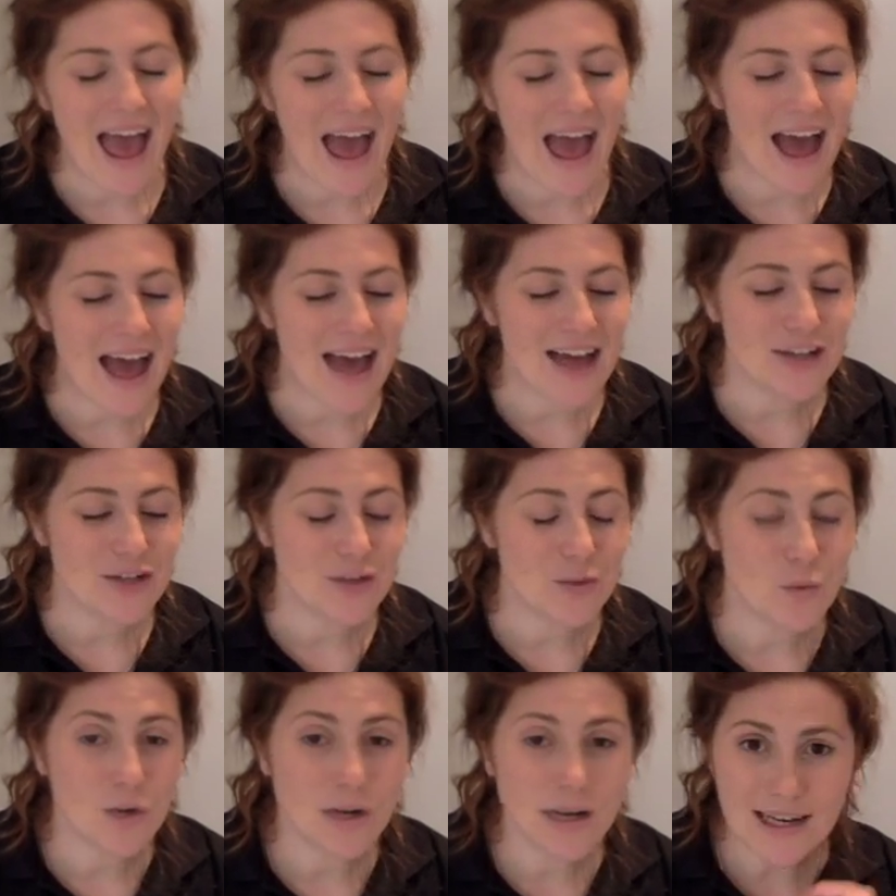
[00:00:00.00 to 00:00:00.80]

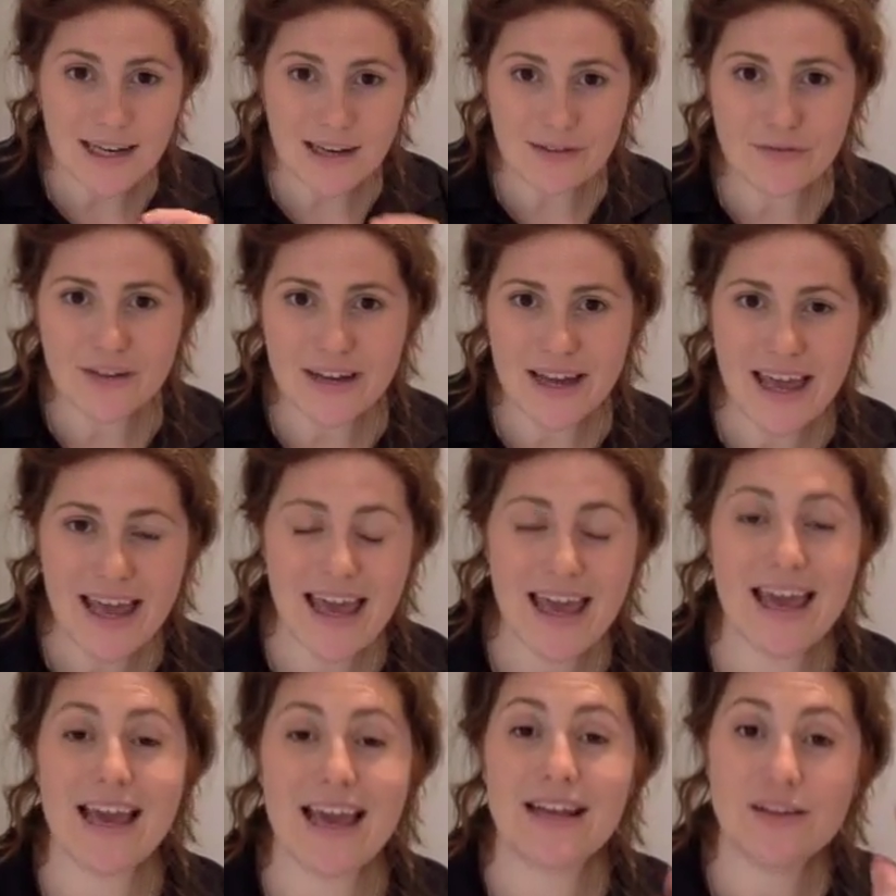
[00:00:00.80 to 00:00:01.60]
And what I'd love to
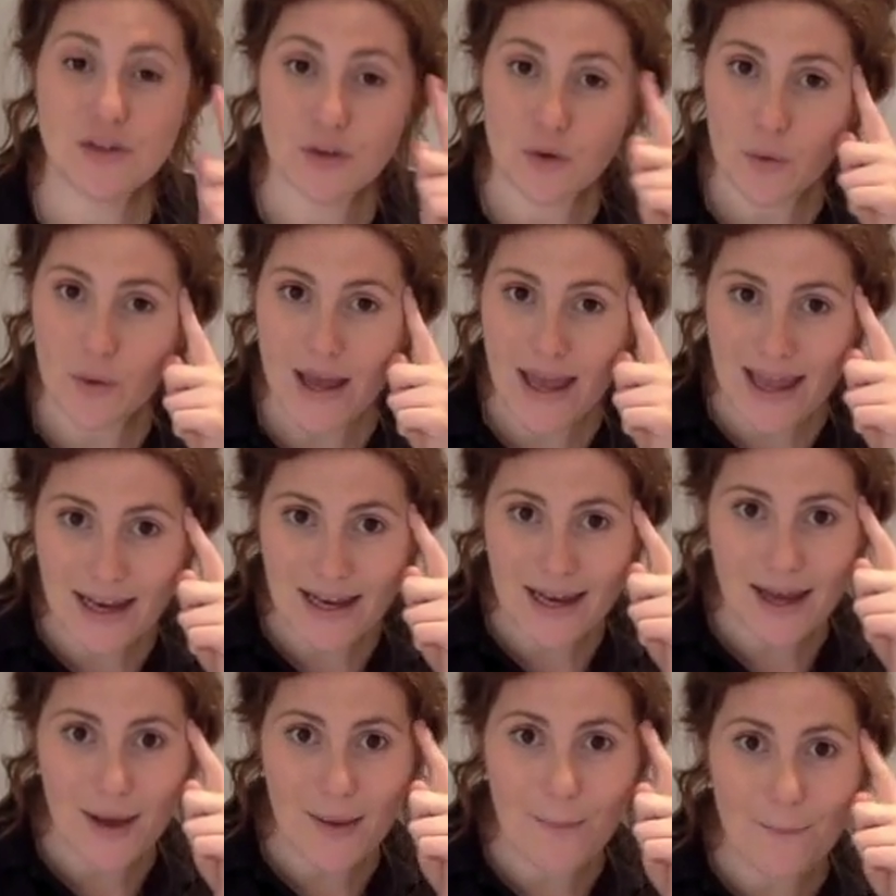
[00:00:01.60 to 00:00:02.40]
hear is your
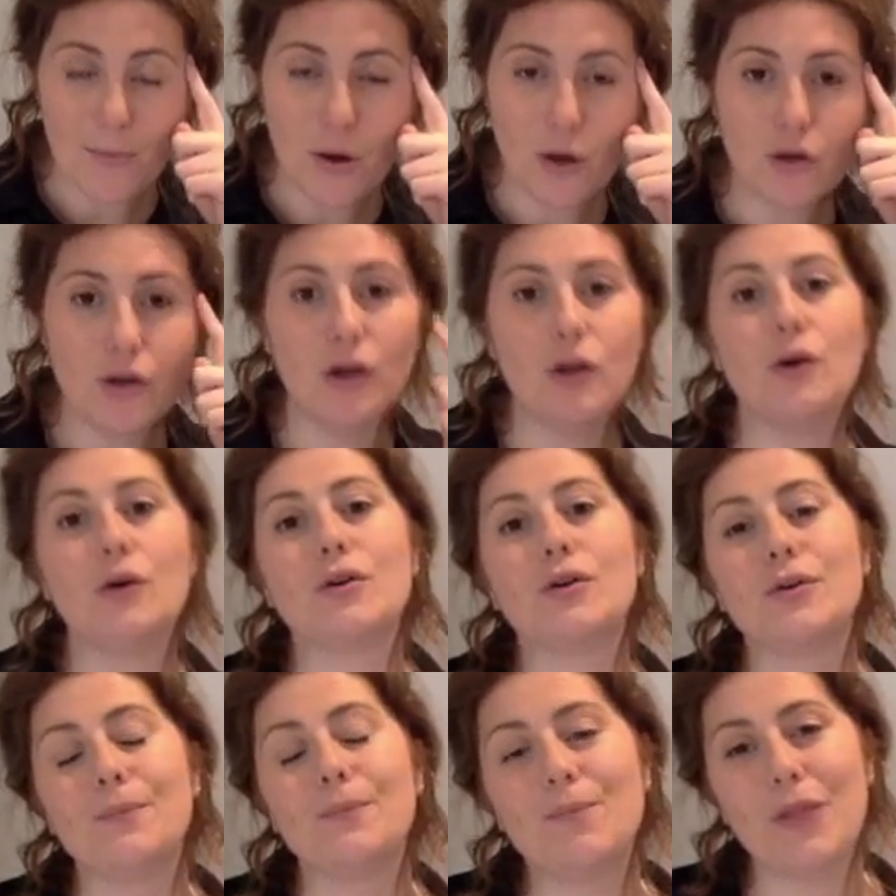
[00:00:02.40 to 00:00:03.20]
inner monologue,
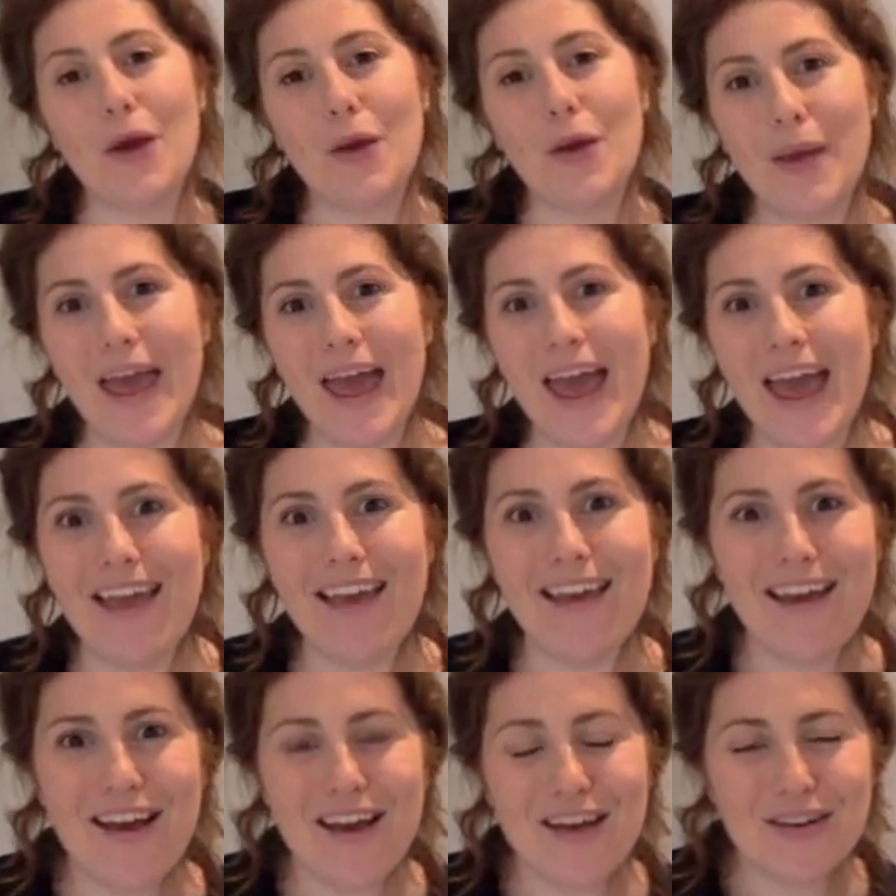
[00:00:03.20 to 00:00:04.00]
okay?
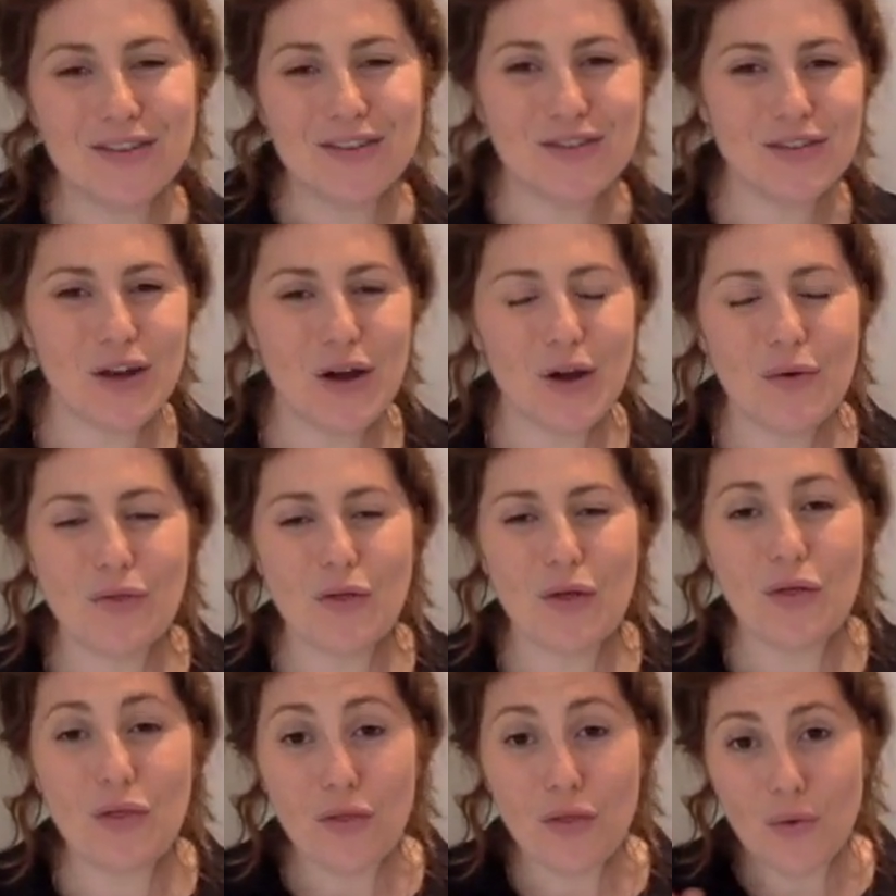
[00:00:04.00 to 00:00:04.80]
So
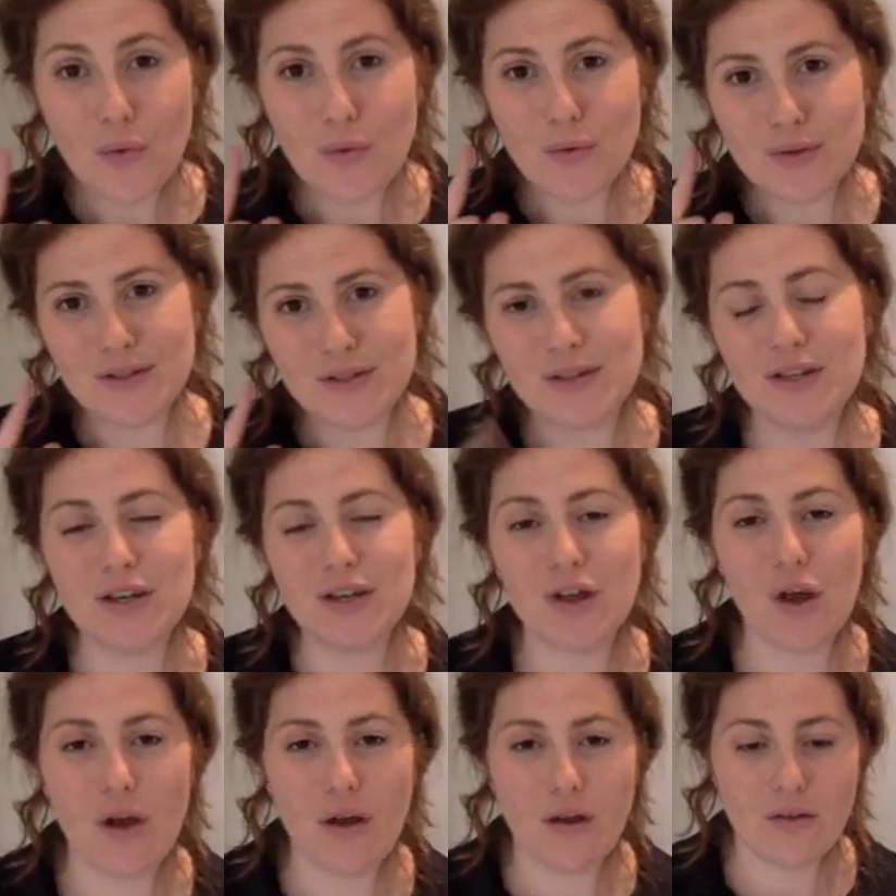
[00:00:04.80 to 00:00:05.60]
the thoughts that are
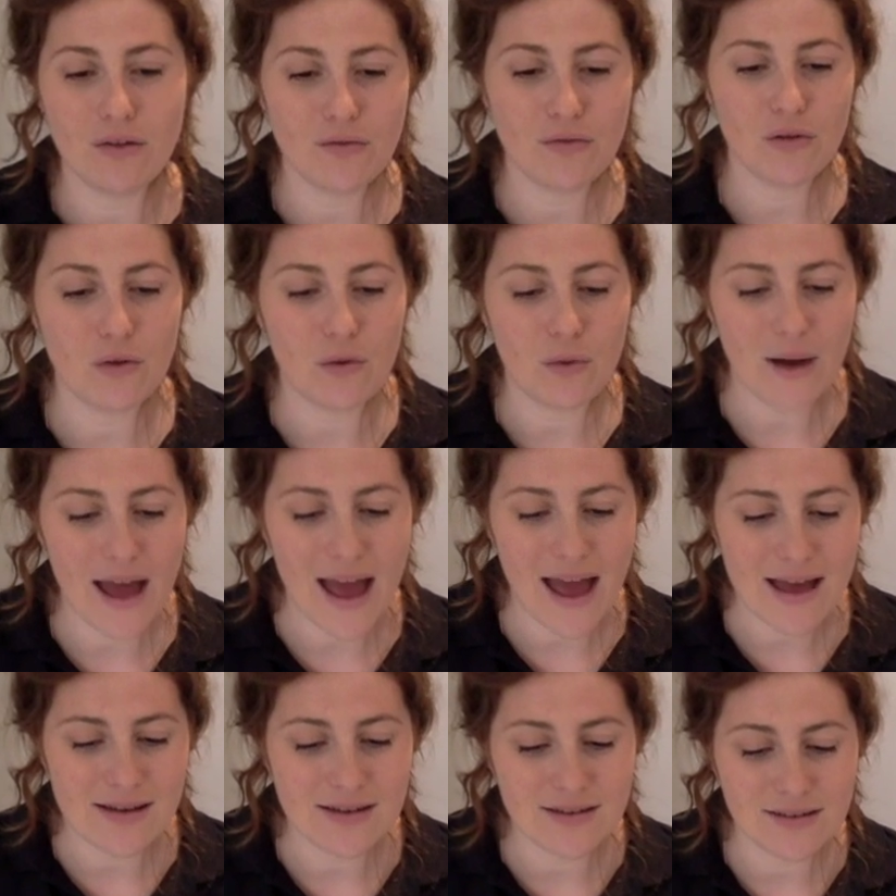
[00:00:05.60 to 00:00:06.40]
going through your
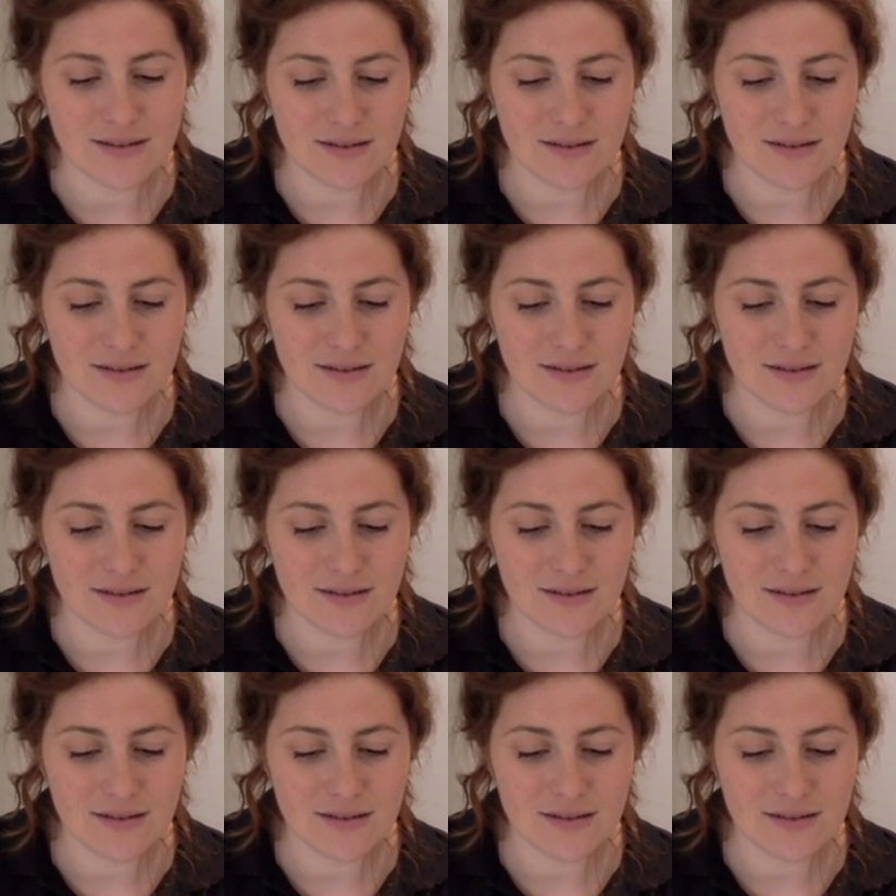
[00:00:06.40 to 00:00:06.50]
head.